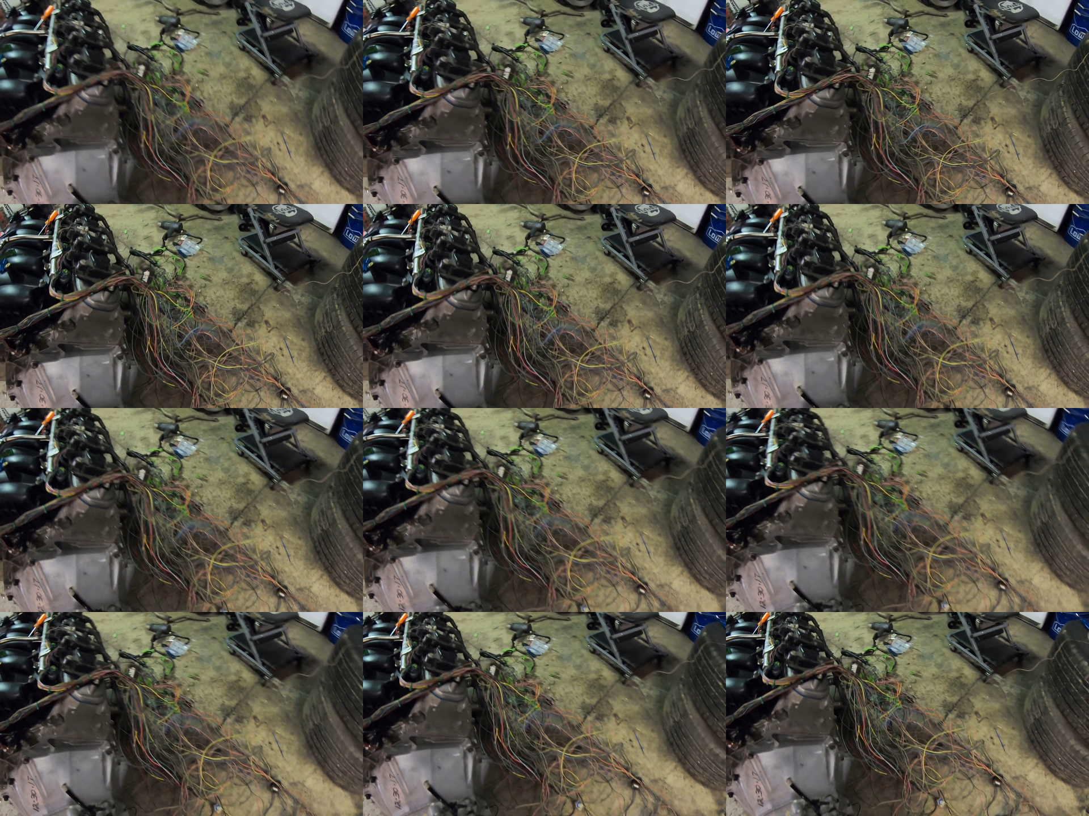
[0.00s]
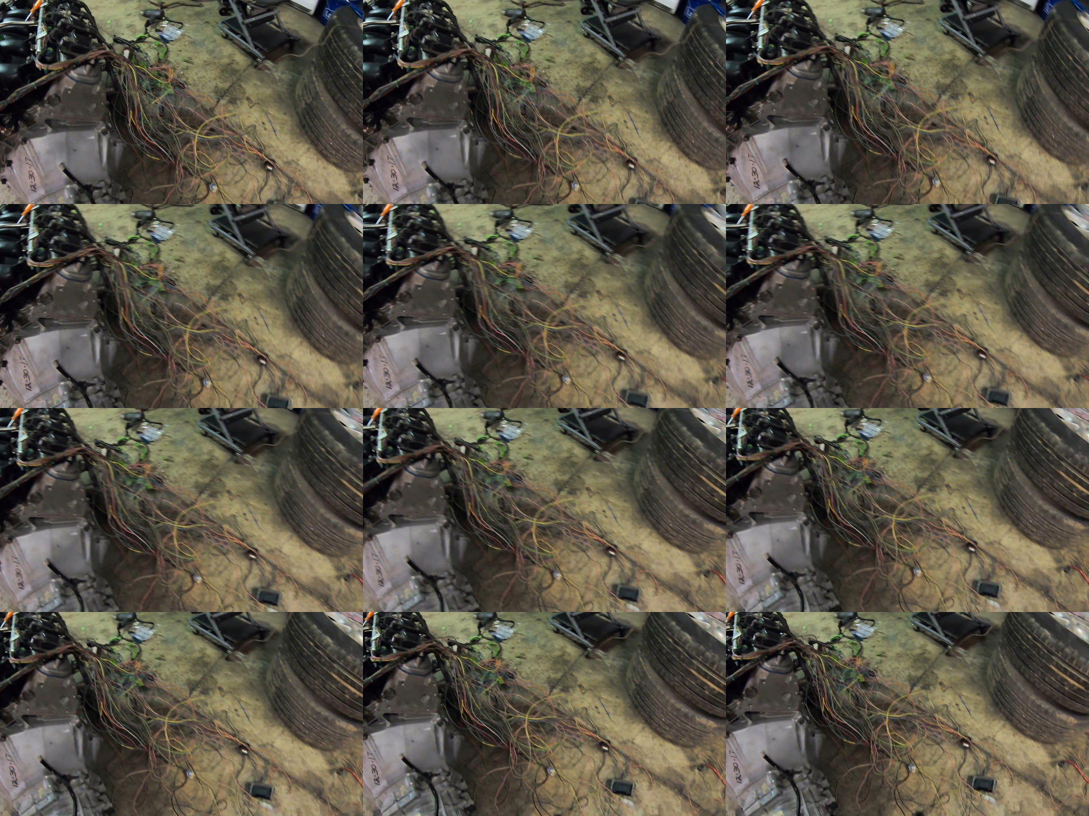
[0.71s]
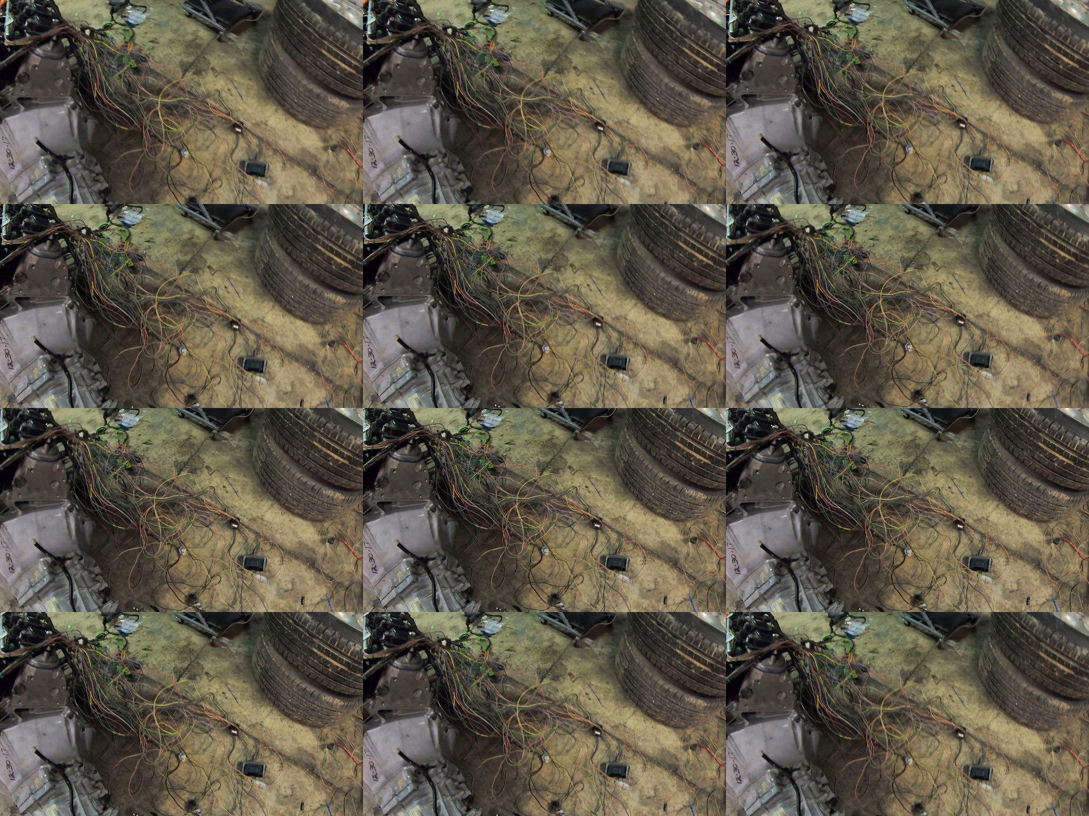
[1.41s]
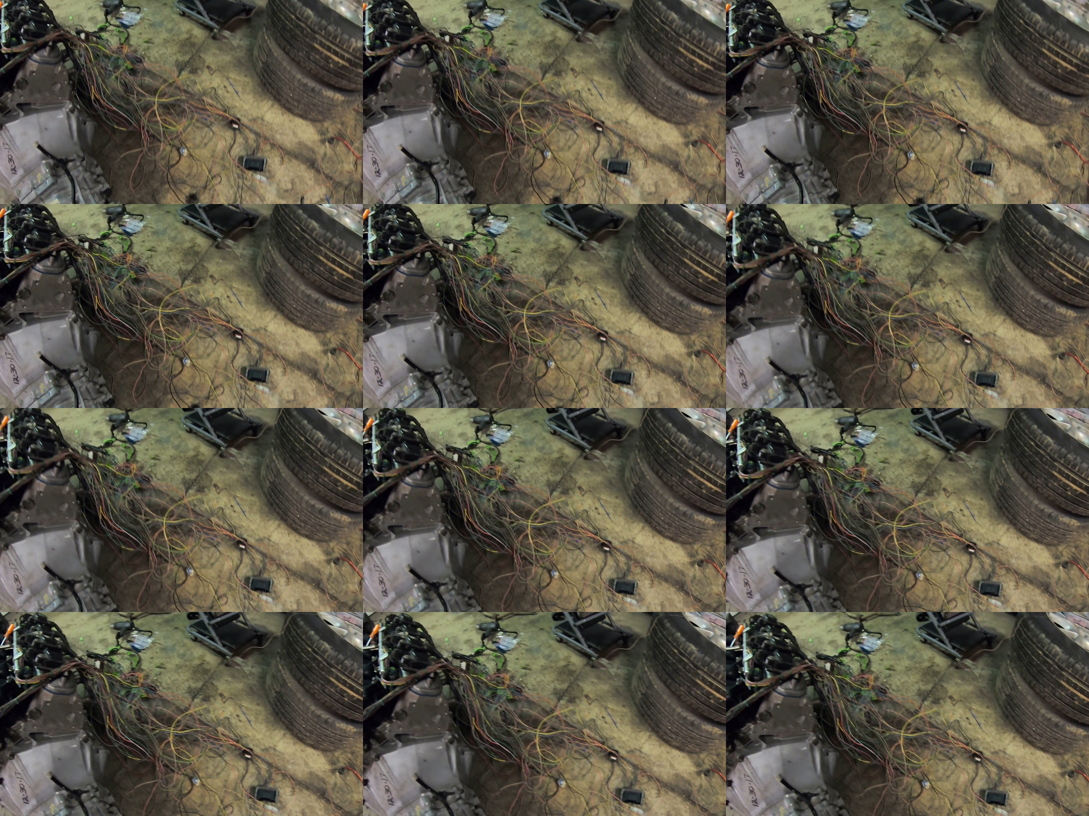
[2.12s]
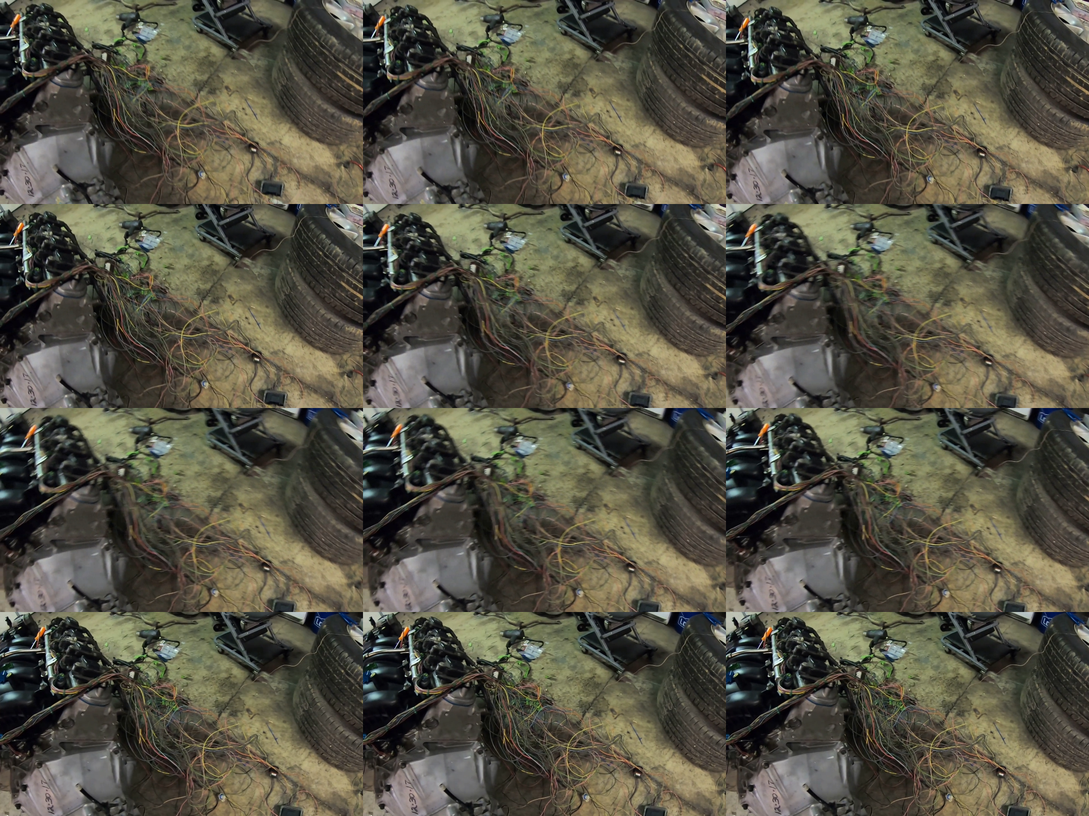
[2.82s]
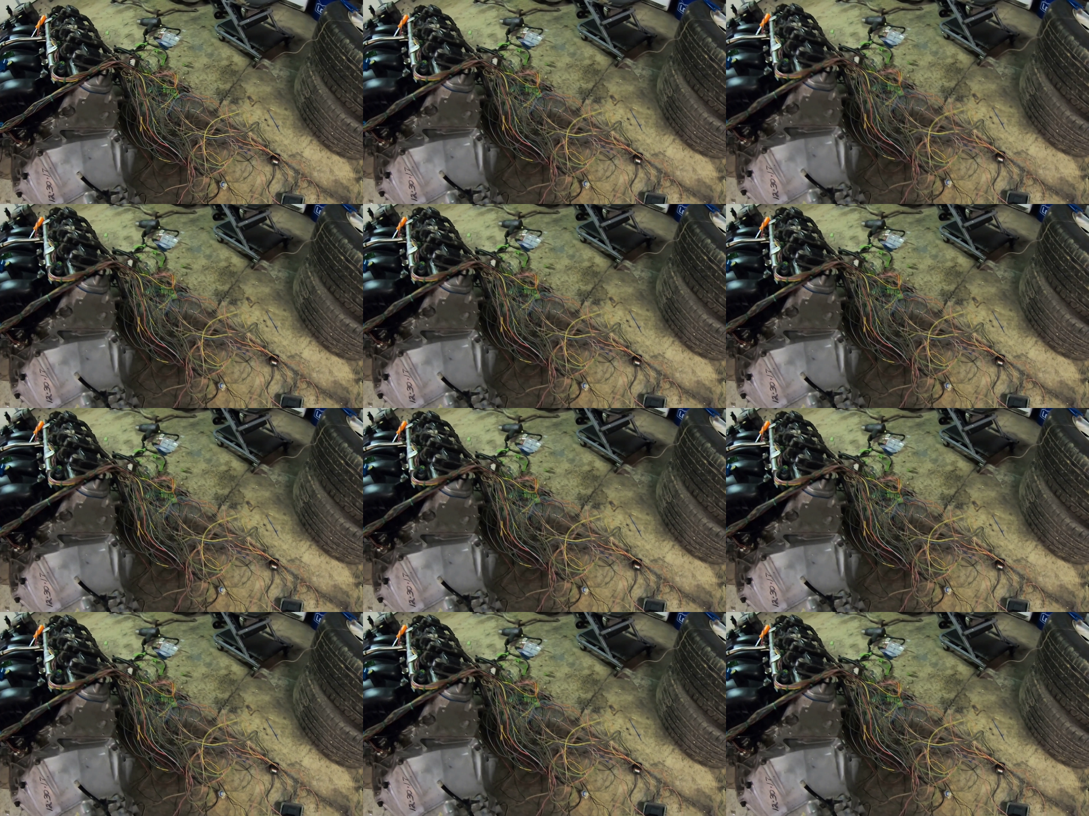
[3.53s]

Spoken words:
(no speaker visible)